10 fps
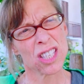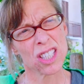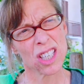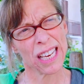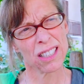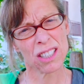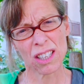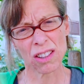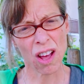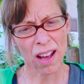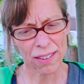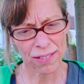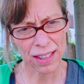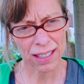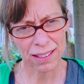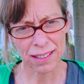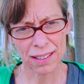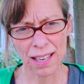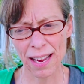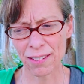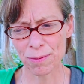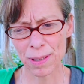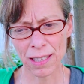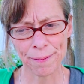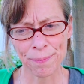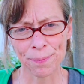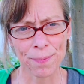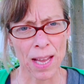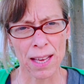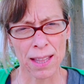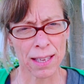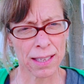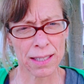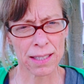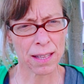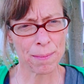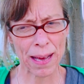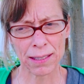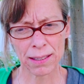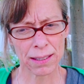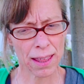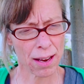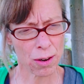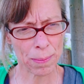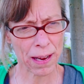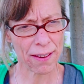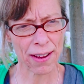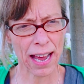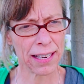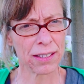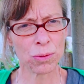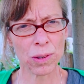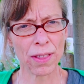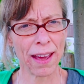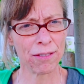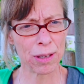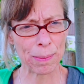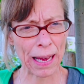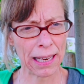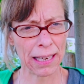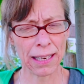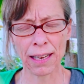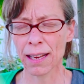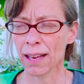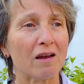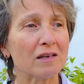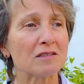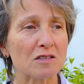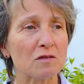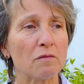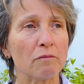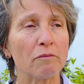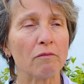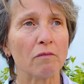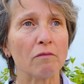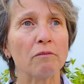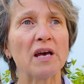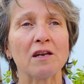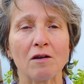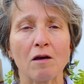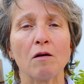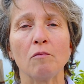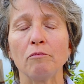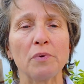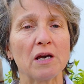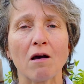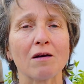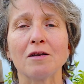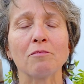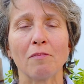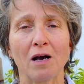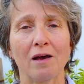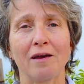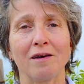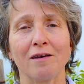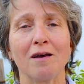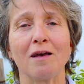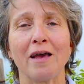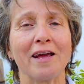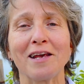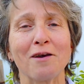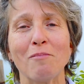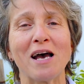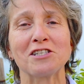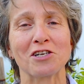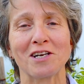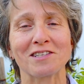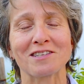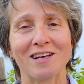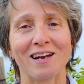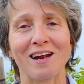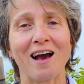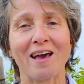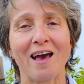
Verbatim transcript: It's changed a lot of things inside of me. I think it's the best therapy I've had. It's worth every penny. It's been beyond my any imaginings that I